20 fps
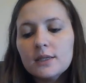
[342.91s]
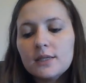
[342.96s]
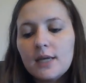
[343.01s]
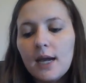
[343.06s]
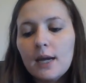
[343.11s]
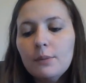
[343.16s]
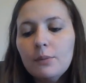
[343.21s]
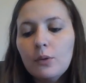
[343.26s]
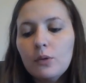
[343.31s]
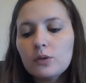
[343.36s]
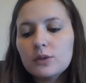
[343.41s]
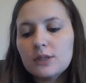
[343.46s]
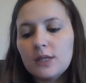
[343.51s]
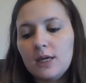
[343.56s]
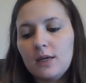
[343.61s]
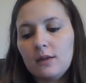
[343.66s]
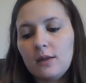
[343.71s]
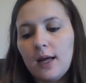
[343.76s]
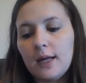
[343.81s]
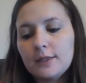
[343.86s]
Tadpoles
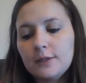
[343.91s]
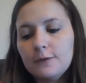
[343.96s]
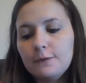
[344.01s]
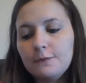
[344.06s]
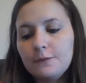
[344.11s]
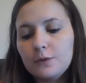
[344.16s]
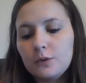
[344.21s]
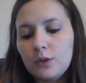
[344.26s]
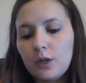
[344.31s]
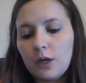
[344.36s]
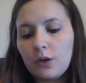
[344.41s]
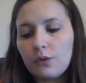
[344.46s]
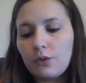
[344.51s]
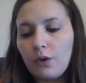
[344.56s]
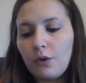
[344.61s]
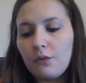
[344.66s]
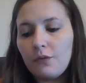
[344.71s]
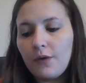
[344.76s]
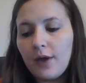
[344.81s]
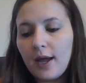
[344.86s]
eat lots of food and
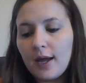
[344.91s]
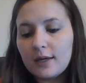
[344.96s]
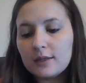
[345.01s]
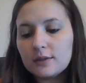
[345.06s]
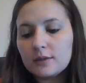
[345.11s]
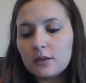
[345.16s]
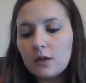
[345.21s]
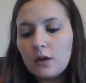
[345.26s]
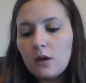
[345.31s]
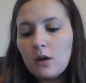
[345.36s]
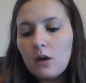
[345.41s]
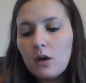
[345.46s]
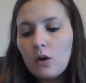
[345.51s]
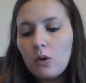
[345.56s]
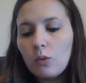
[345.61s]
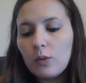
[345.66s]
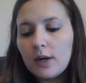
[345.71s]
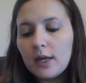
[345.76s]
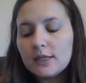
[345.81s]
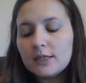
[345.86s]
grow fast.
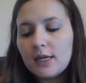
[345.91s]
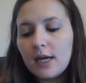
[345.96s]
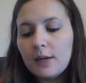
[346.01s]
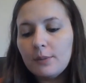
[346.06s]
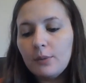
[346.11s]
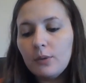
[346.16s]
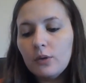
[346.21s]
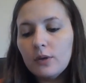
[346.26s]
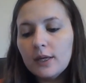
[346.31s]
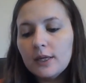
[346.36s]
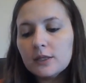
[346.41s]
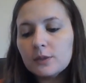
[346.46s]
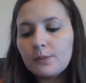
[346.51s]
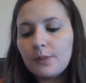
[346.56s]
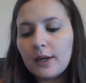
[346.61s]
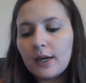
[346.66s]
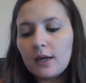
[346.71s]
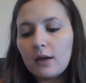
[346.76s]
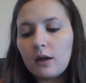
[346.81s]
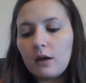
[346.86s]
When a tadpole gets
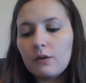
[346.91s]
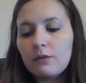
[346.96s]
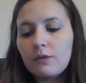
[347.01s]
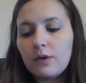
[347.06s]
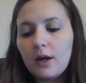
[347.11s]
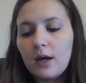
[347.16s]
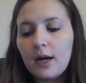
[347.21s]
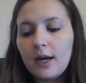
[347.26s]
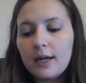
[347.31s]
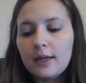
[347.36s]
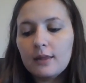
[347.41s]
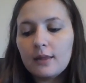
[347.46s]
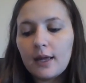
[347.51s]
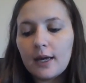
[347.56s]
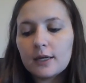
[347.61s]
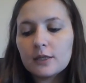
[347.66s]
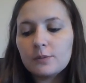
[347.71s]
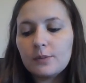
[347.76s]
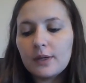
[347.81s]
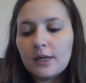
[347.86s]
big enough, hind
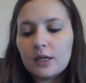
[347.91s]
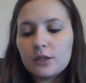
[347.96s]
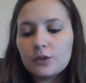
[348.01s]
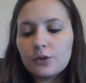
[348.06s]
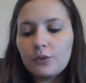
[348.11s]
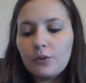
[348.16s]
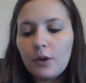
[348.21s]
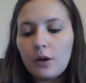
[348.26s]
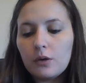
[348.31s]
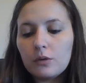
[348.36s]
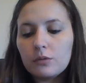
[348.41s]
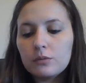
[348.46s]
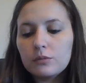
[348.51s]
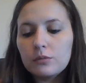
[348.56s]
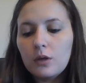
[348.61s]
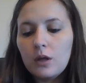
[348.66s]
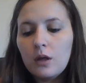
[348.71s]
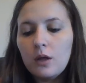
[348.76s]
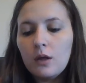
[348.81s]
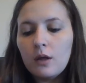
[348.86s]
legs begin to grow.
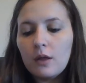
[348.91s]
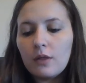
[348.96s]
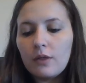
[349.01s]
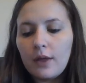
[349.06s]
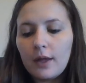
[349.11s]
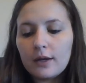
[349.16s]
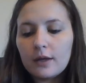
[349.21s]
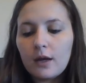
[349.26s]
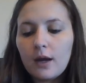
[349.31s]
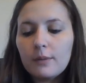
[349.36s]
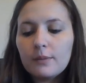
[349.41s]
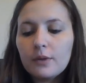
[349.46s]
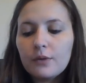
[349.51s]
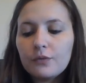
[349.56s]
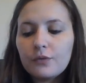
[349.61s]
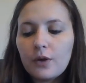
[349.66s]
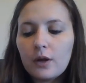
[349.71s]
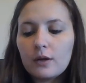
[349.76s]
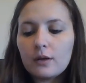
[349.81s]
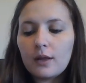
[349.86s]
Then come the
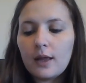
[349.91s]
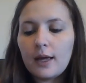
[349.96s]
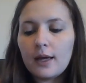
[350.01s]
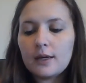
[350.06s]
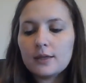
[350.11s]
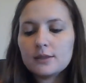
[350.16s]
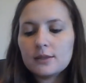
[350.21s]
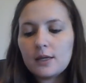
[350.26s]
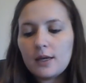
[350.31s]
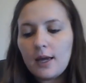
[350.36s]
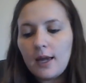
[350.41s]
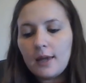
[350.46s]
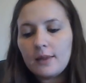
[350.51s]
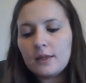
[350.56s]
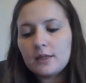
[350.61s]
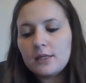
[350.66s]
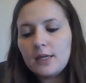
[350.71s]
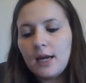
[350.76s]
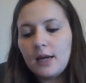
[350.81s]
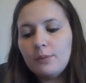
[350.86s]
front legs, and
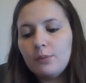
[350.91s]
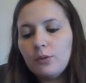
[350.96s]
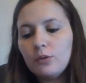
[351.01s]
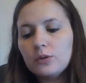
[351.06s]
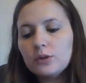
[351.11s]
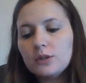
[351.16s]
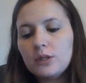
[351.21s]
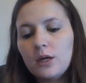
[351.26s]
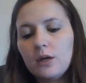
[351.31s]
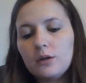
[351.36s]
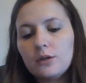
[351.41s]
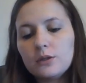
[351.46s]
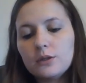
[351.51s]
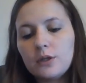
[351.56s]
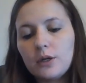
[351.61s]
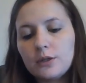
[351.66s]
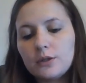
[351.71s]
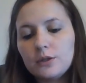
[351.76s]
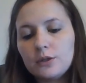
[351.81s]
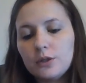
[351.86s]
the tadpole's tail
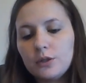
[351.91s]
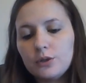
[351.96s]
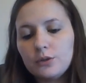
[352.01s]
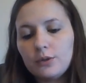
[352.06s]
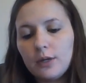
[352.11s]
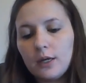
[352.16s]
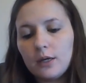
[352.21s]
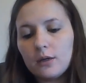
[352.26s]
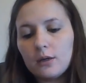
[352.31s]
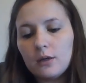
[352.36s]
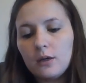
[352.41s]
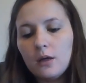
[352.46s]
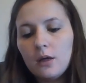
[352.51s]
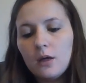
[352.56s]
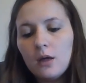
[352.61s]
starts to shrink.